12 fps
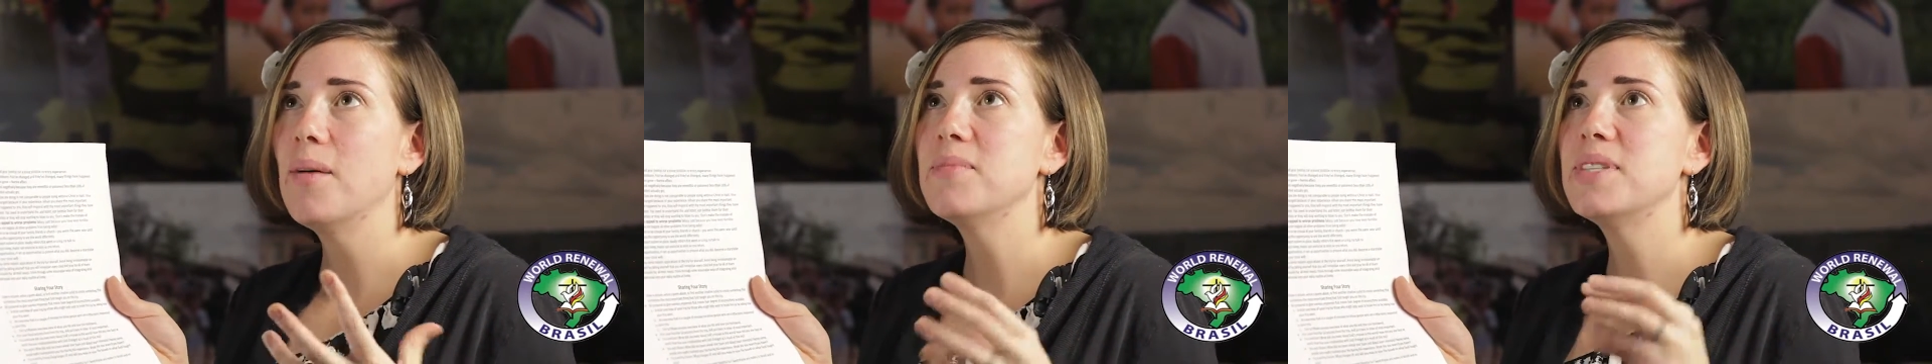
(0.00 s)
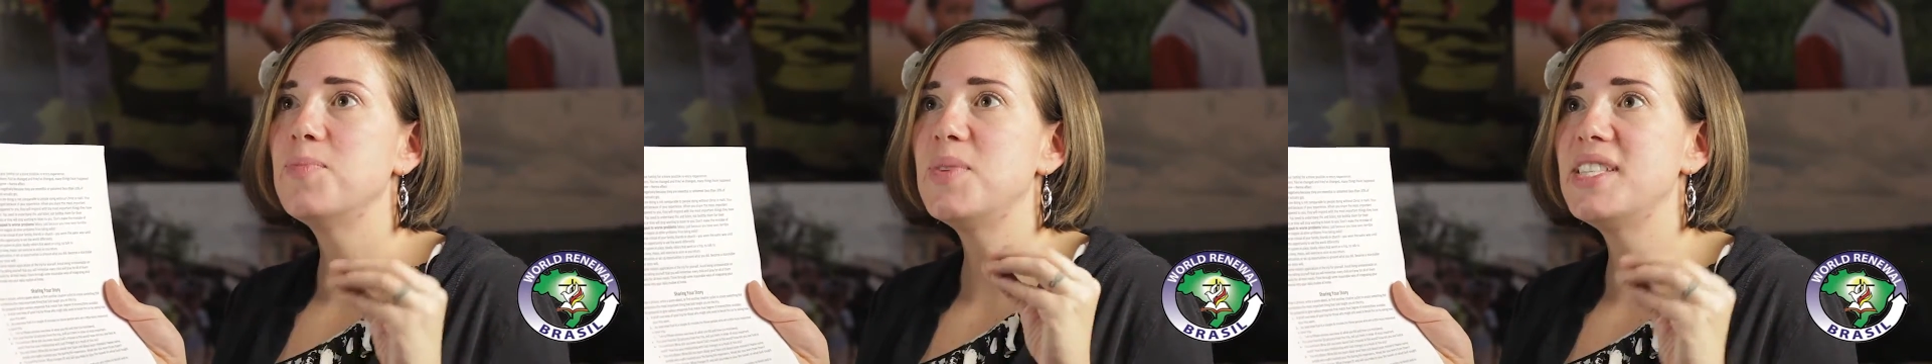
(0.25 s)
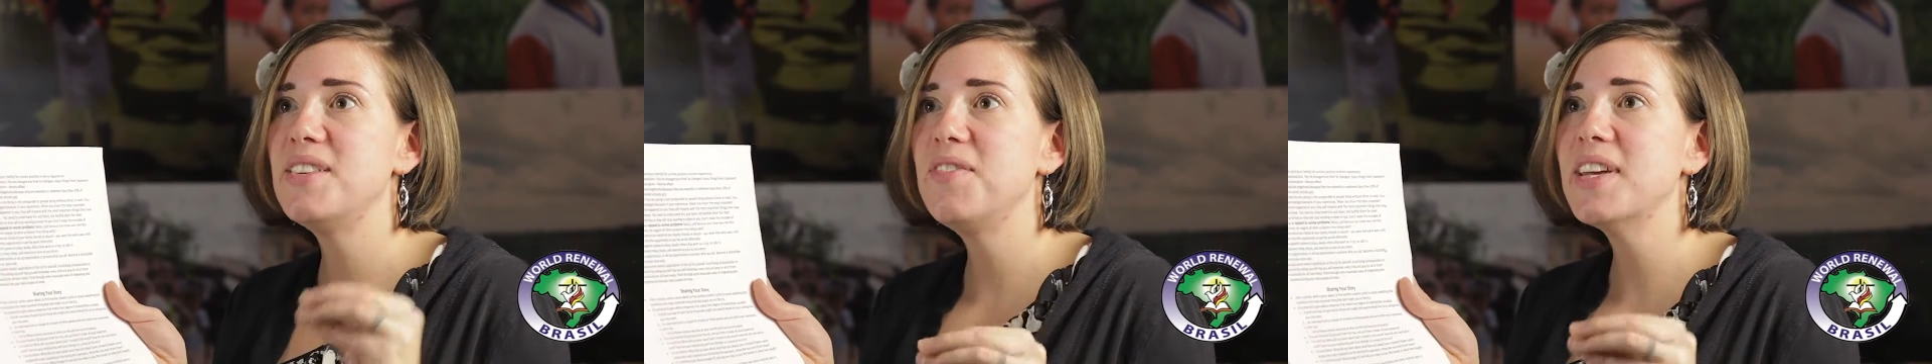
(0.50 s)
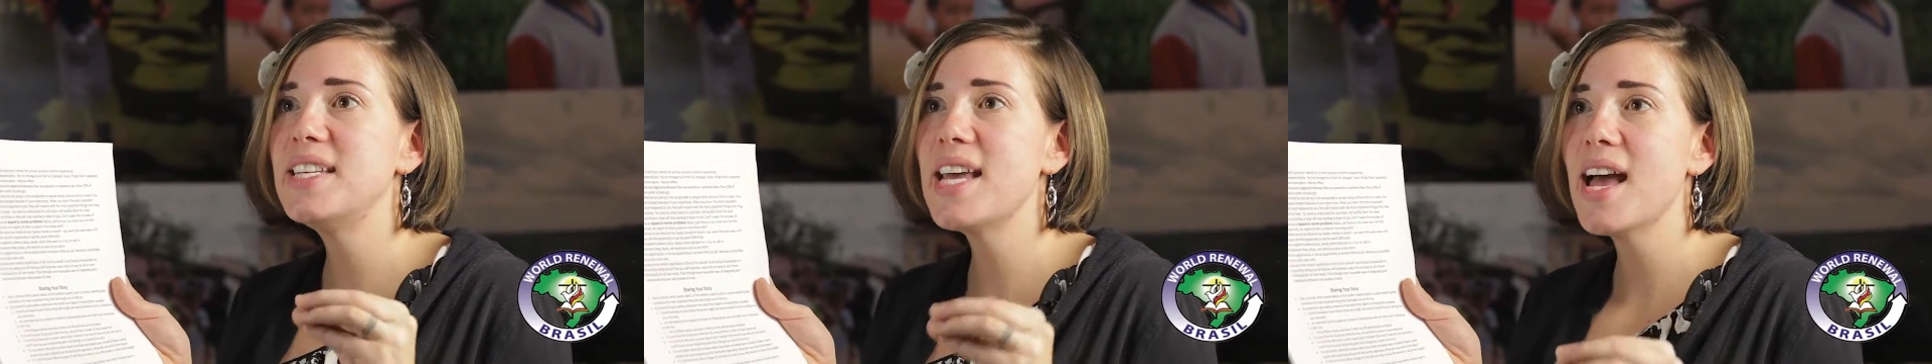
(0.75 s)

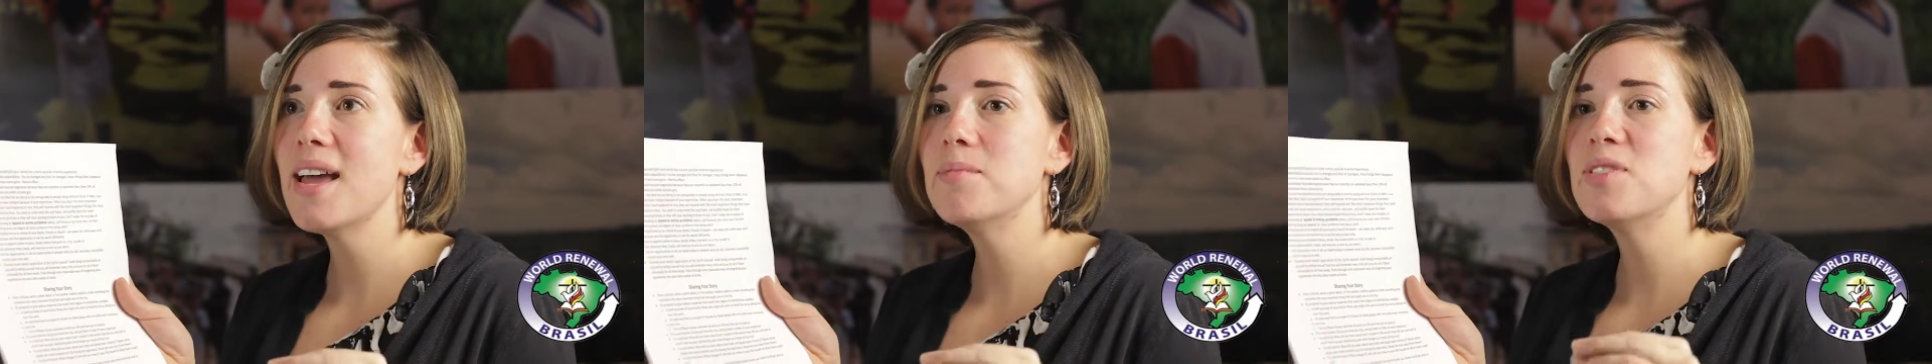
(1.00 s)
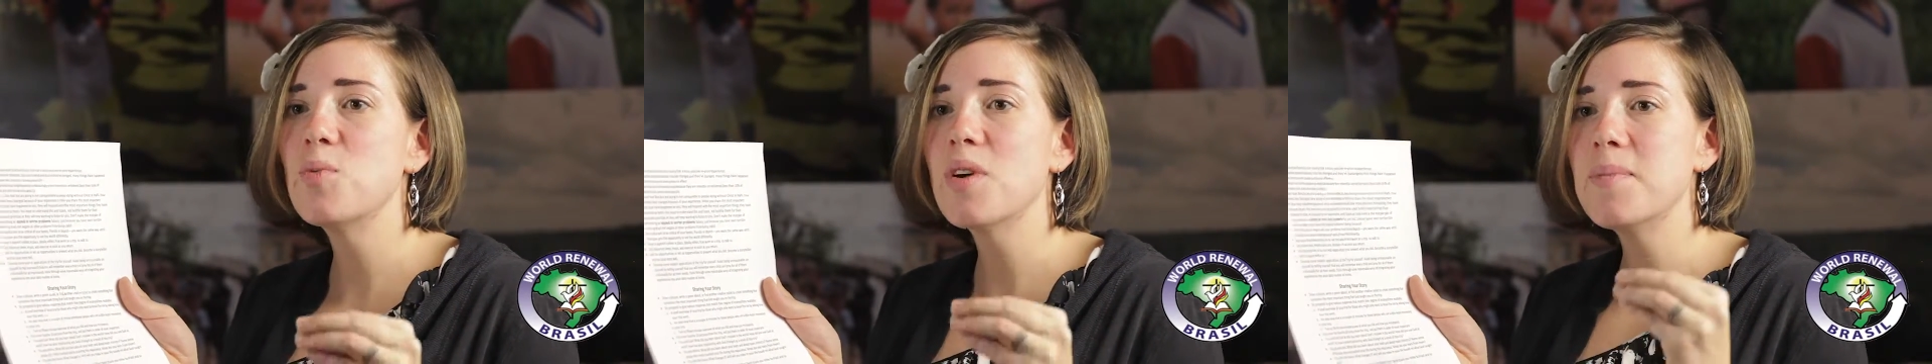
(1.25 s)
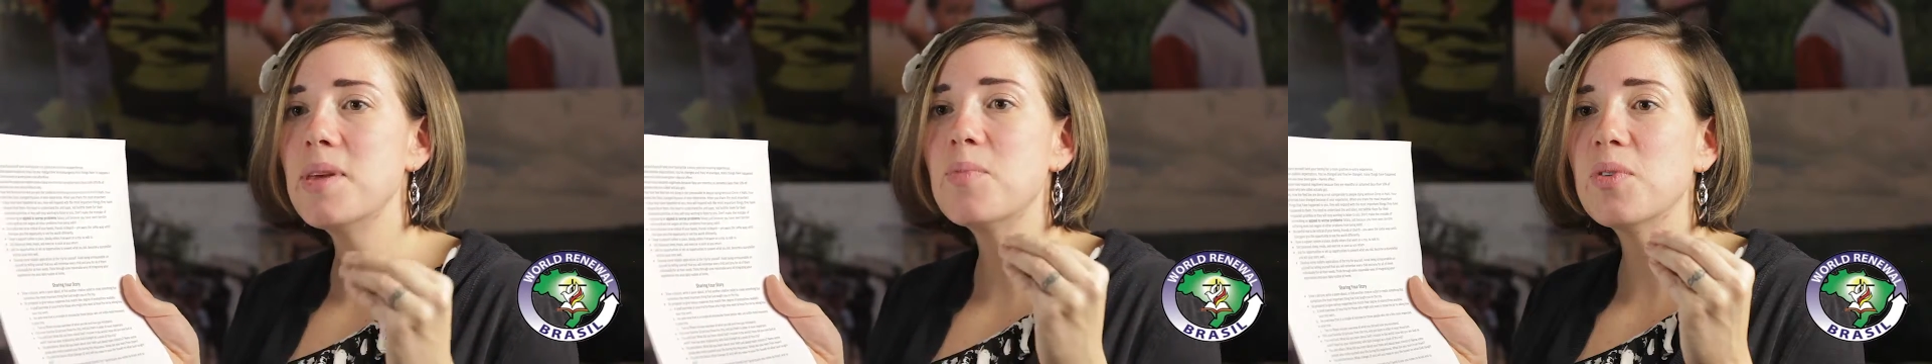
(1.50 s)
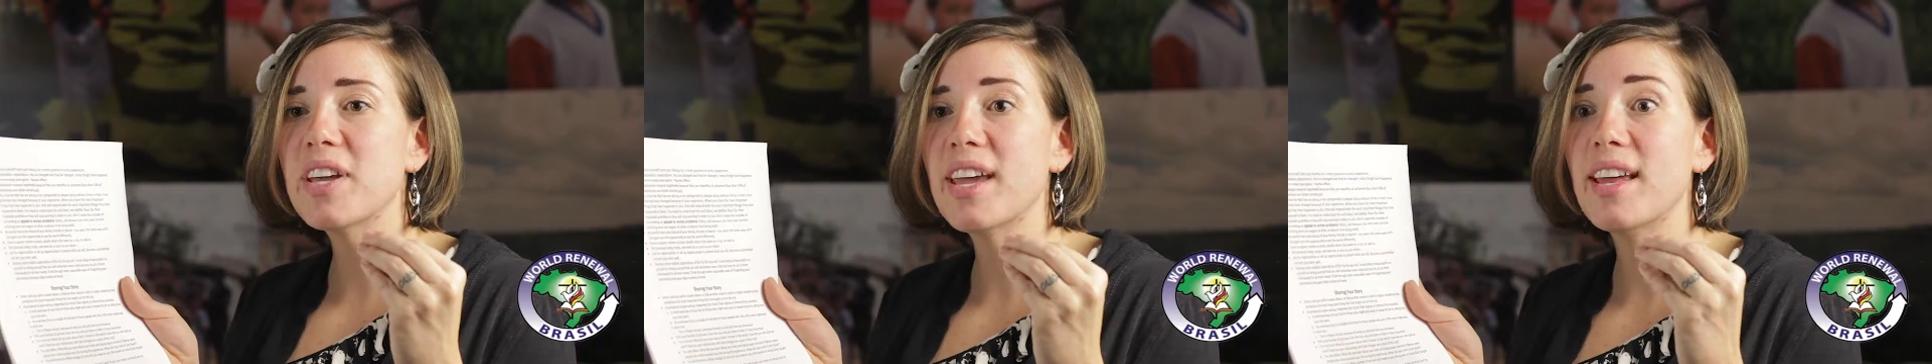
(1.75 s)
specific times where
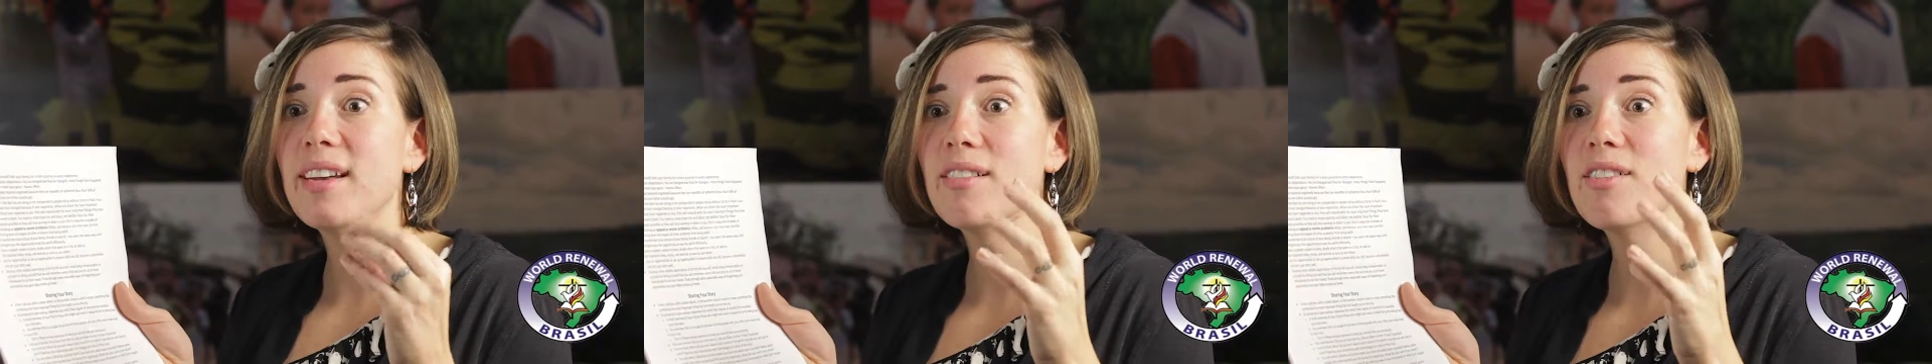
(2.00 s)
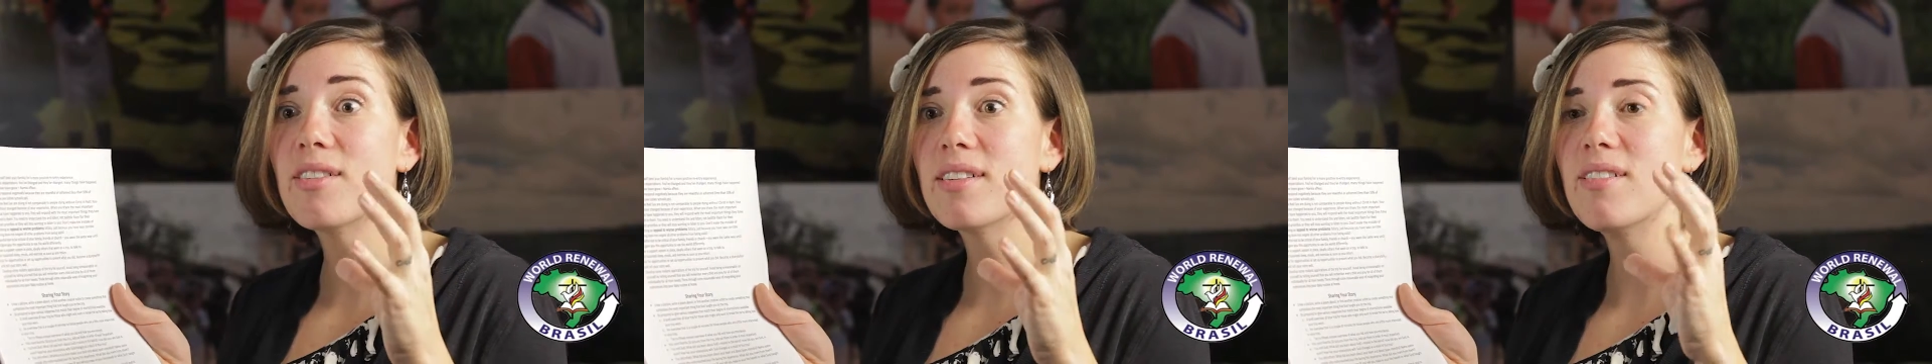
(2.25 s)
people can